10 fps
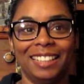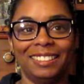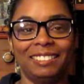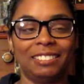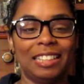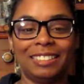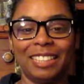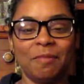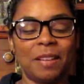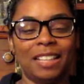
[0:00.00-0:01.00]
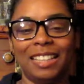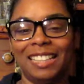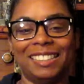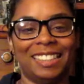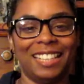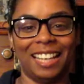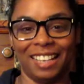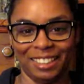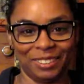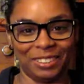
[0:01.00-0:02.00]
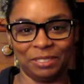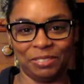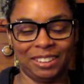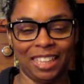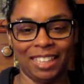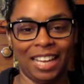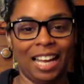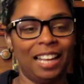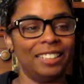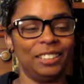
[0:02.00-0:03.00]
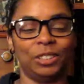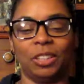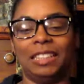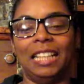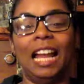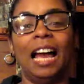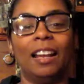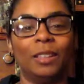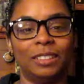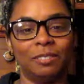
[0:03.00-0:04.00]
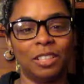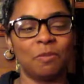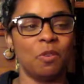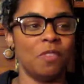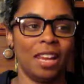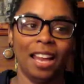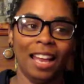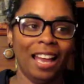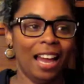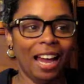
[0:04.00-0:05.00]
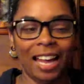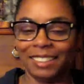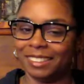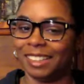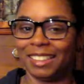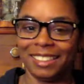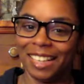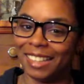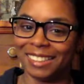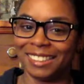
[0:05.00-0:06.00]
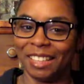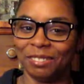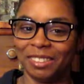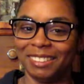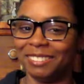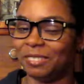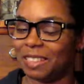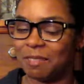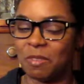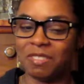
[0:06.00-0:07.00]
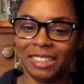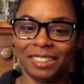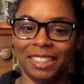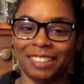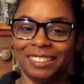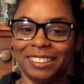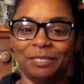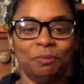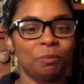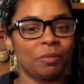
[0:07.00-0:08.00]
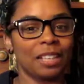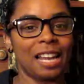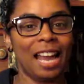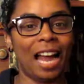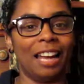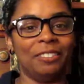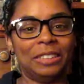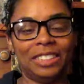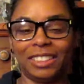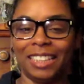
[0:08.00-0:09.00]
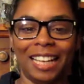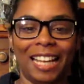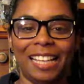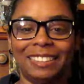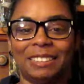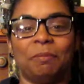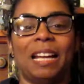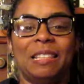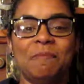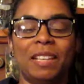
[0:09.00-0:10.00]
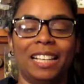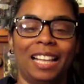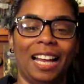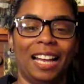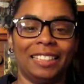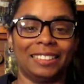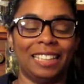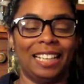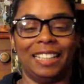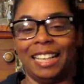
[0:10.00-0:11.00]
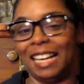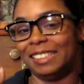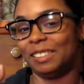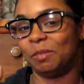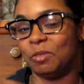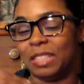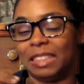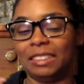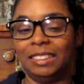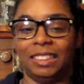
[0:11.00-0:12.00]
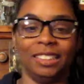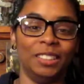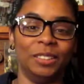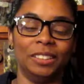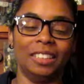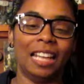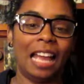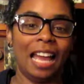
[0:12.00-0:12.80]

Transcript: straight up, I think it's a 9 out of 10. I enjoyed the hell out of this movie. I started at a 7 when the movie started. I reached an 8 by the middle act. And then as this movie continued,